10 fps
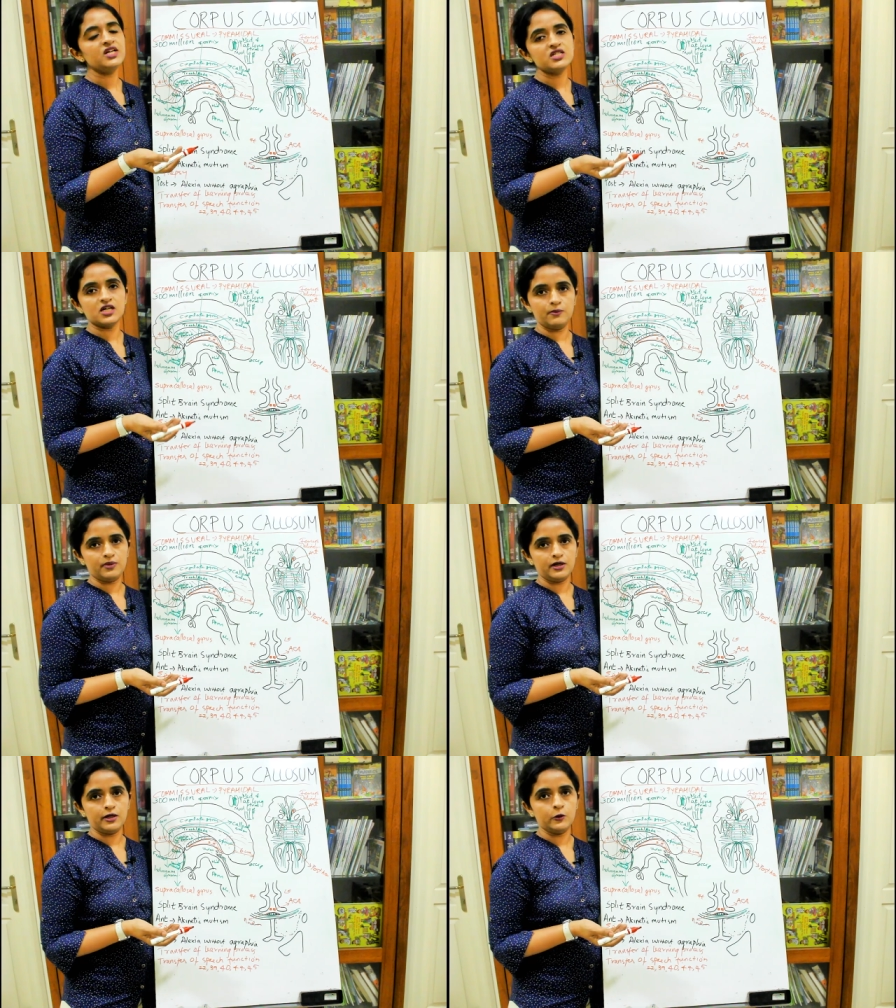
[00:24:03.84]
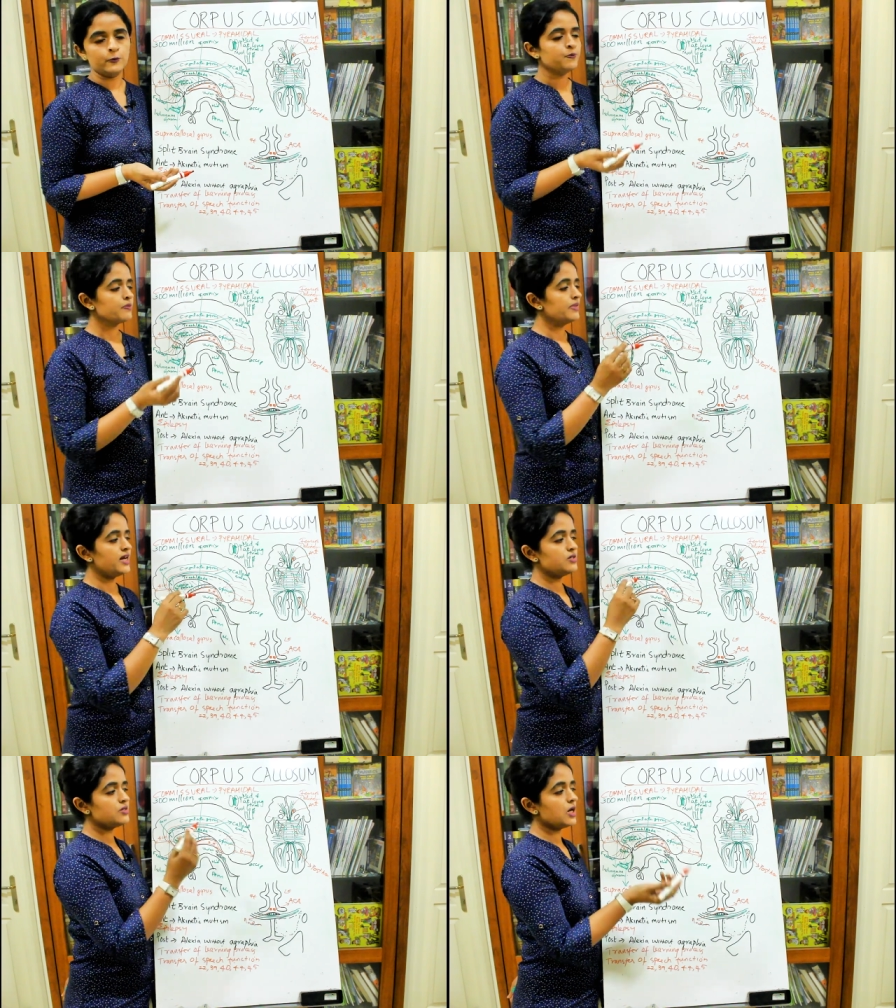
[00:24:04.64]
the temporal lobe.
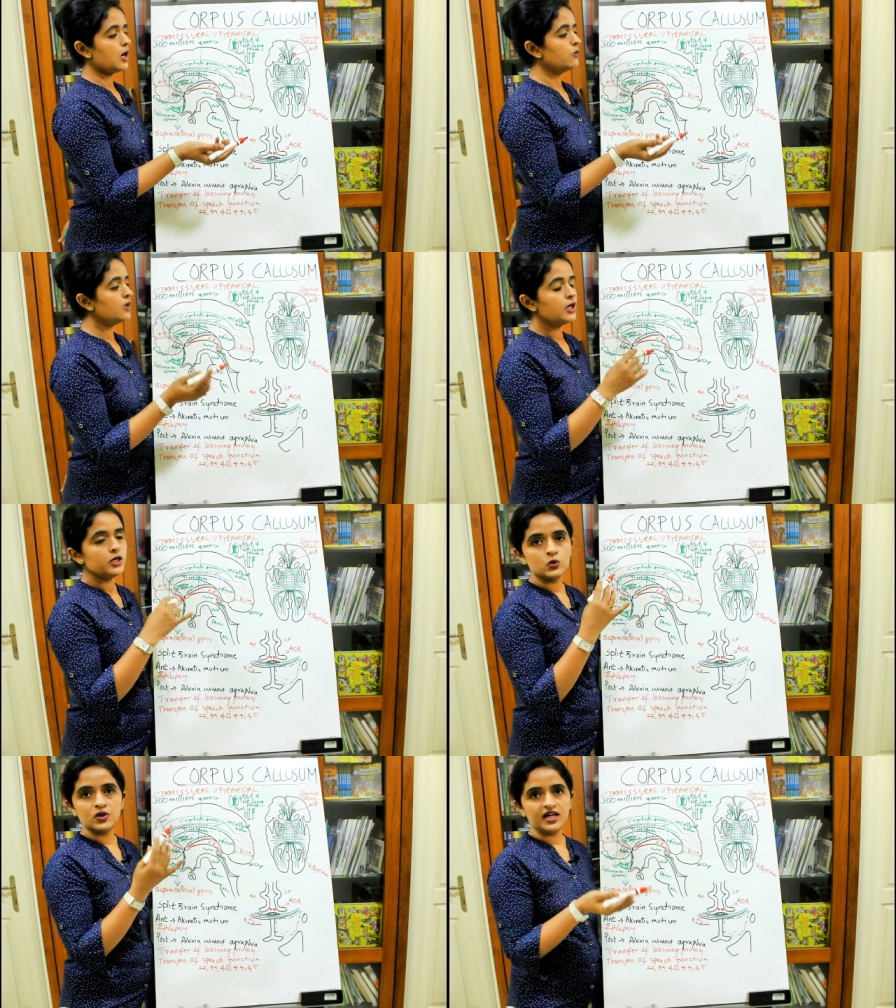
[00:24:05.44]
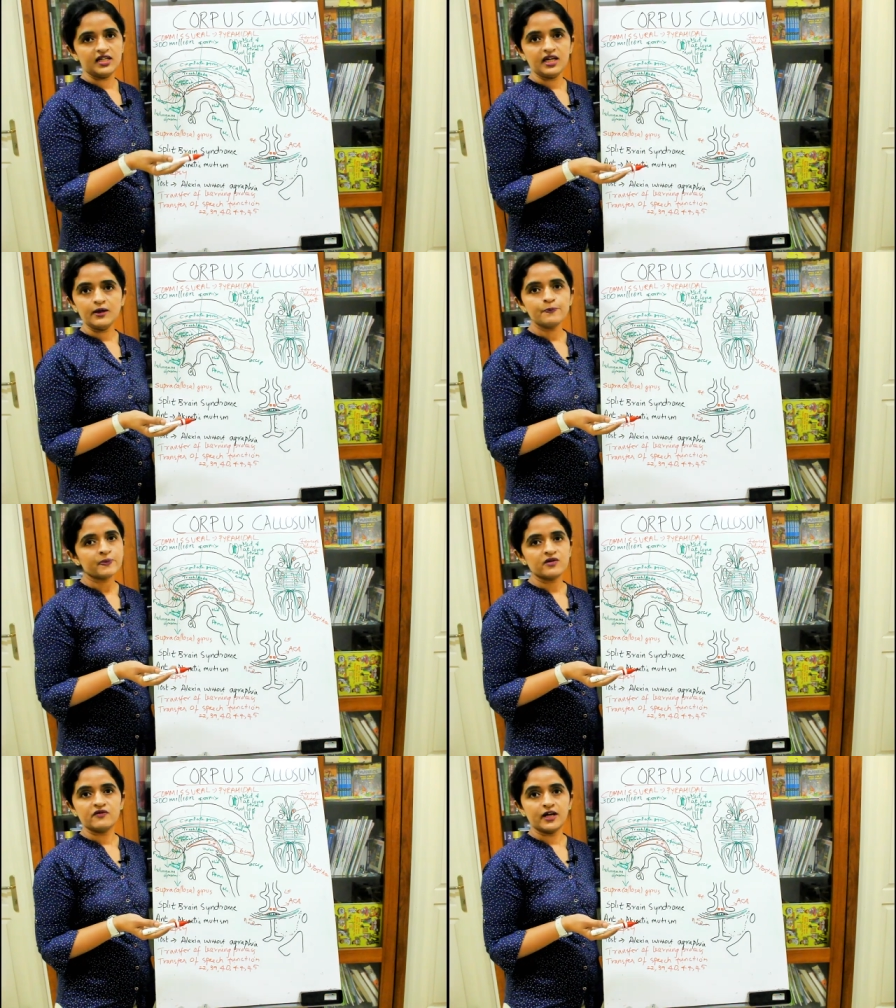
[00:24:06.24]
That is how you get
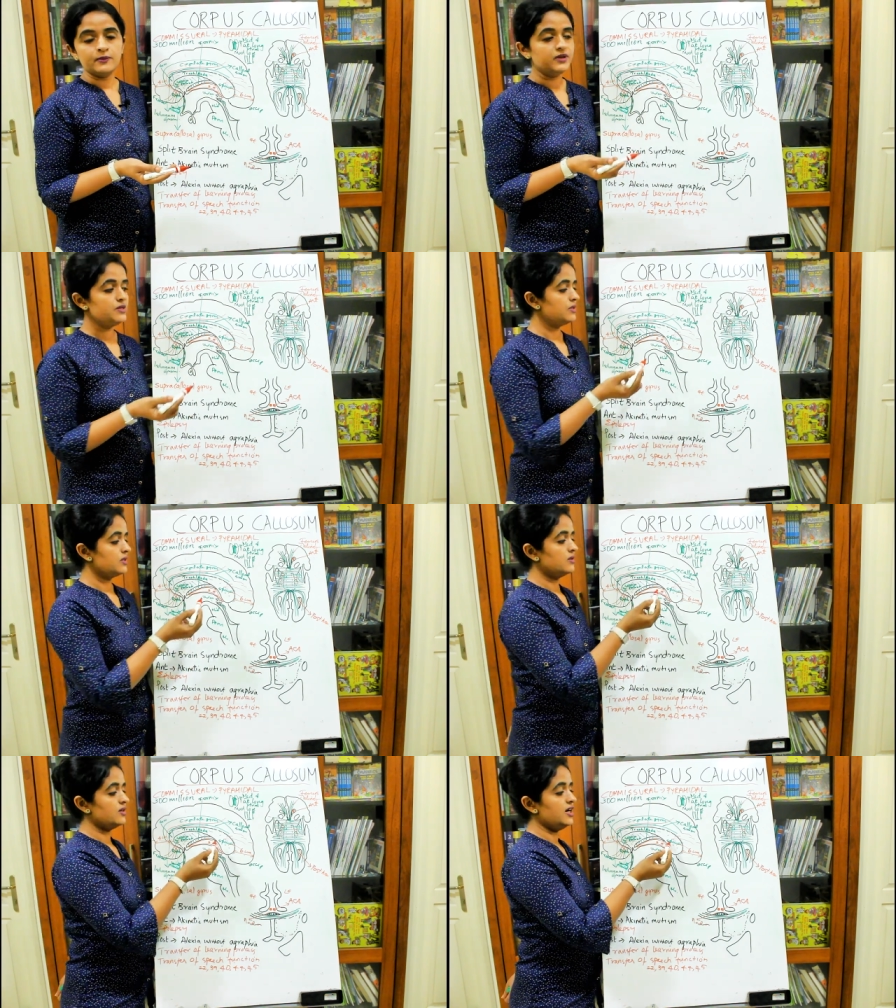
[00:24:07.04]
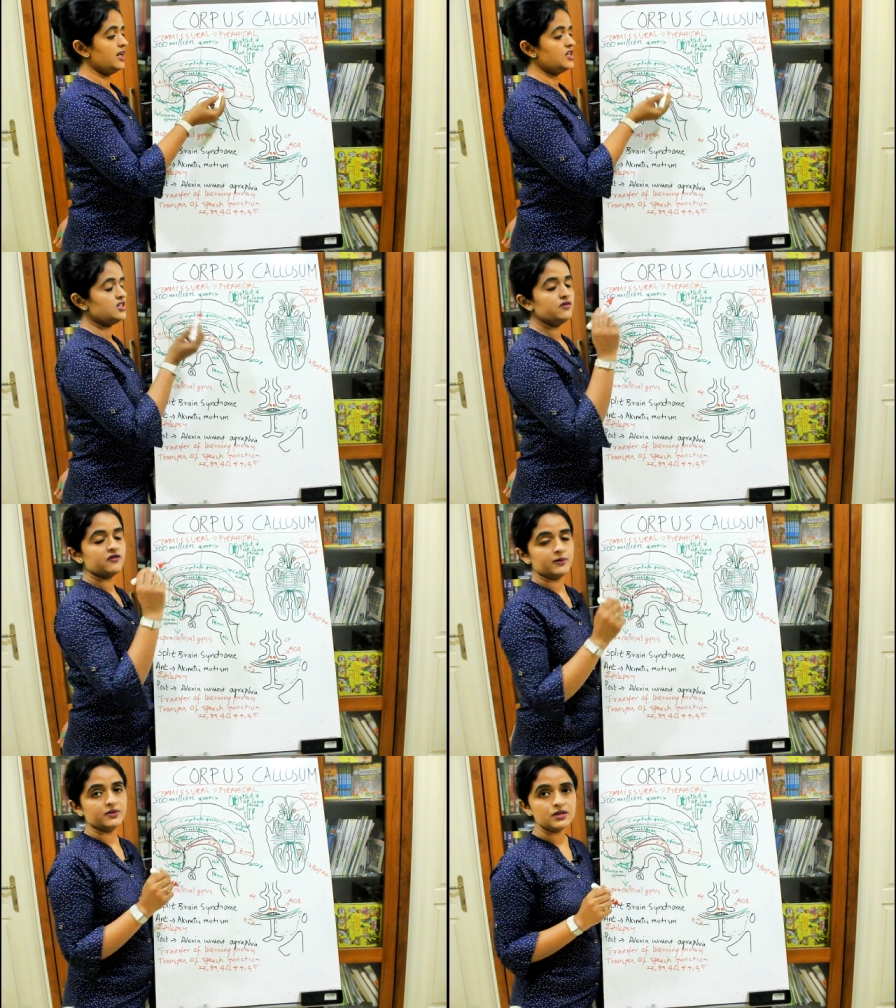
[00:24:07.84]
the fibers radiating
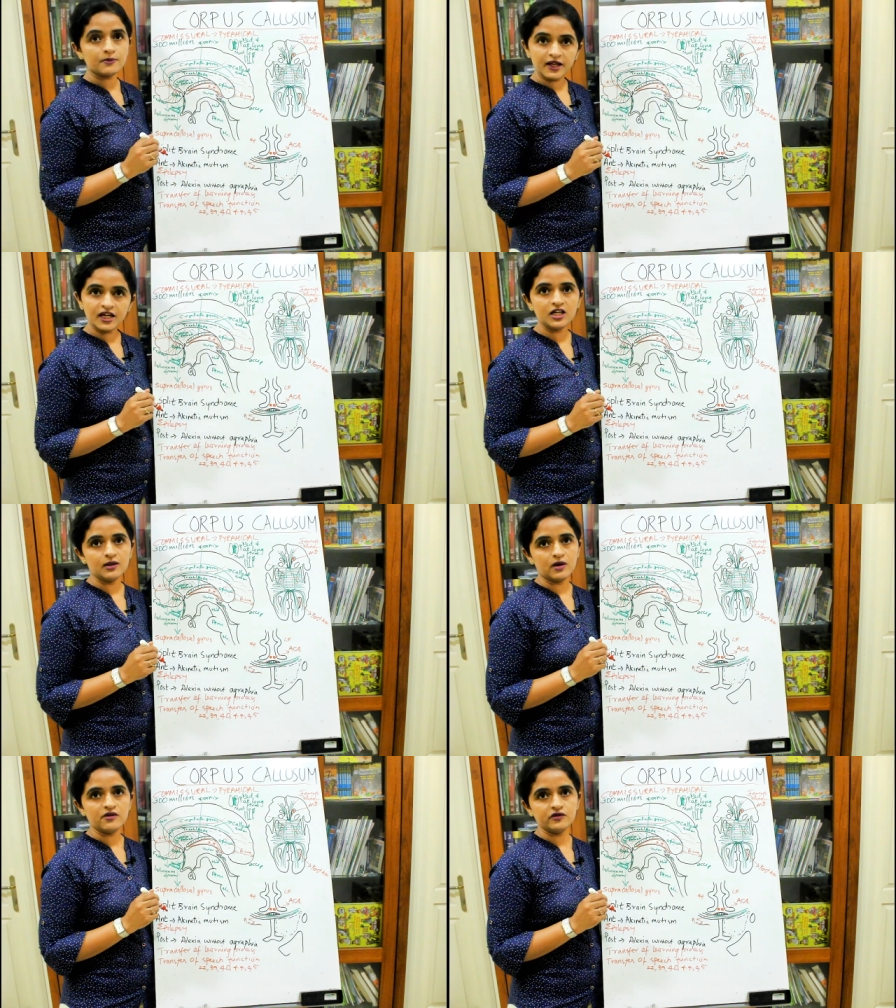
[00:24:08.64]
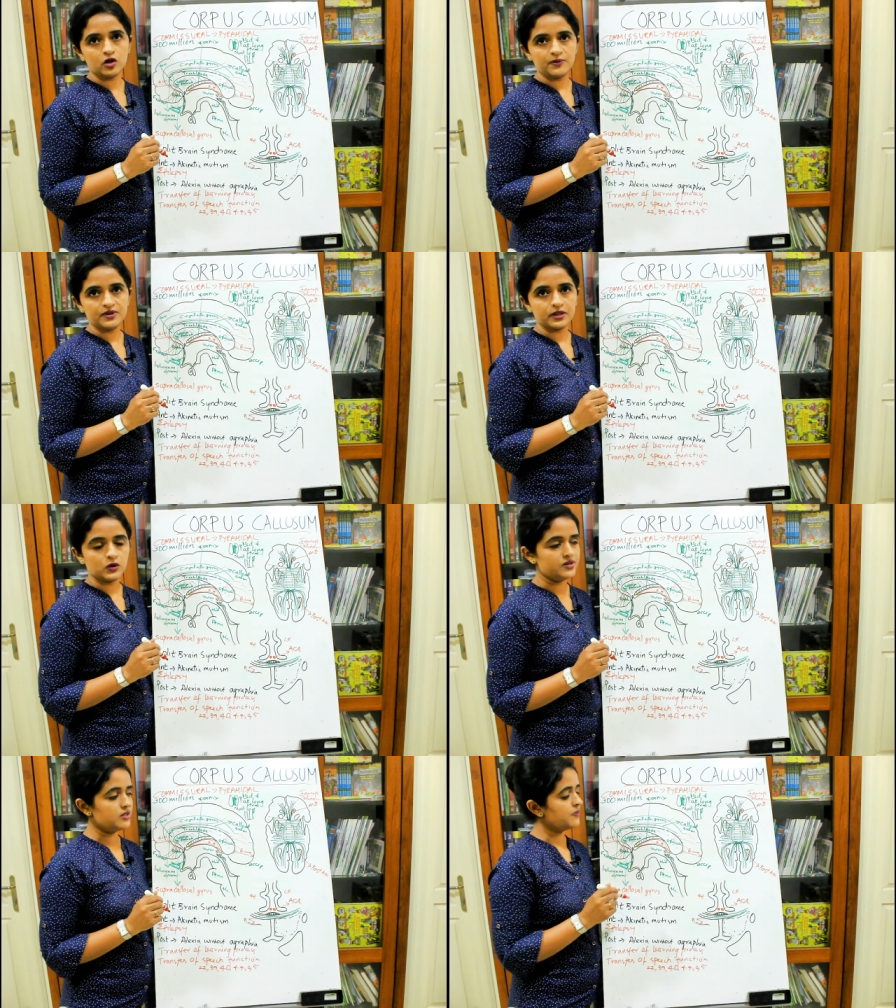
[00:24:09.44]
from the splenium of corpus
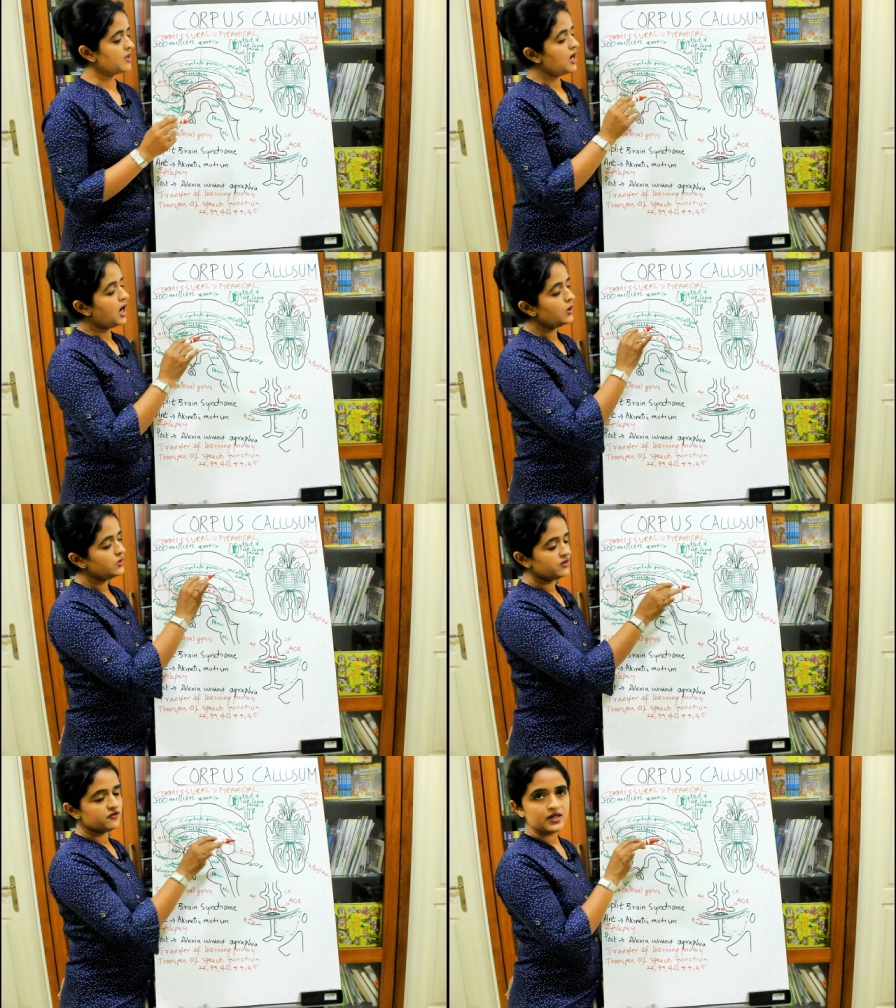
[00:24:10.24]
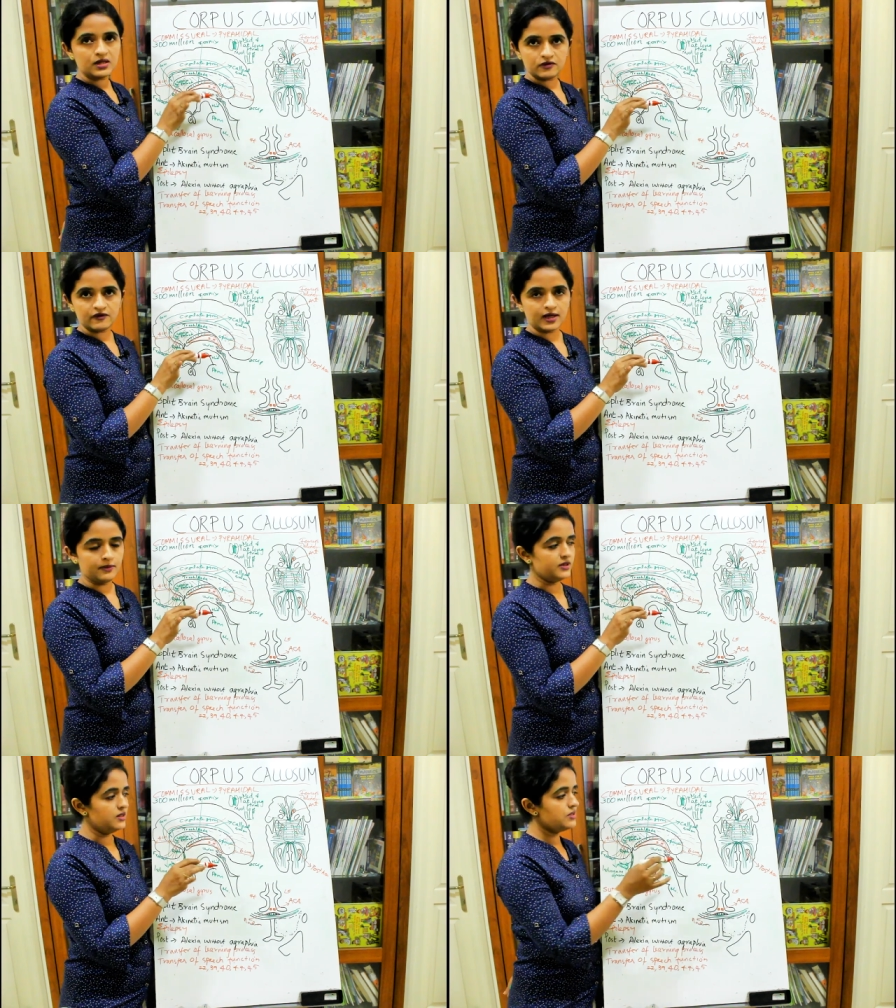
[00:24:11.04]
callosum. Out of these
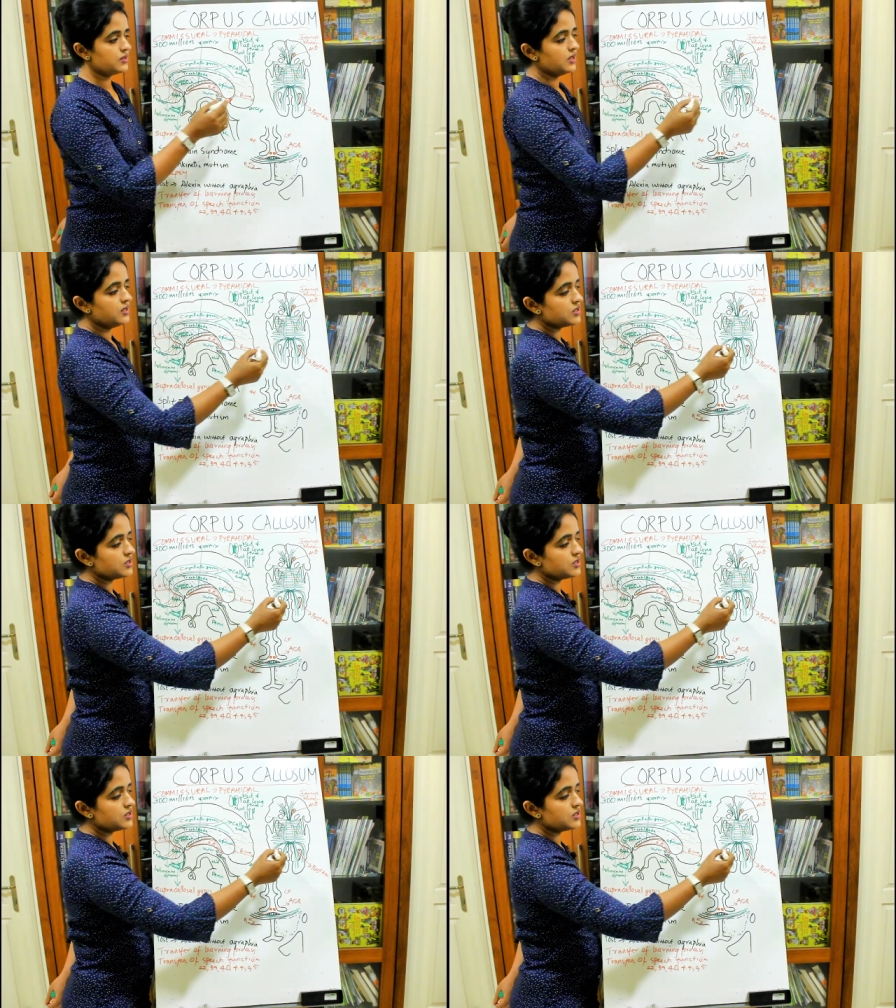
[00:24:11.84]
fibers,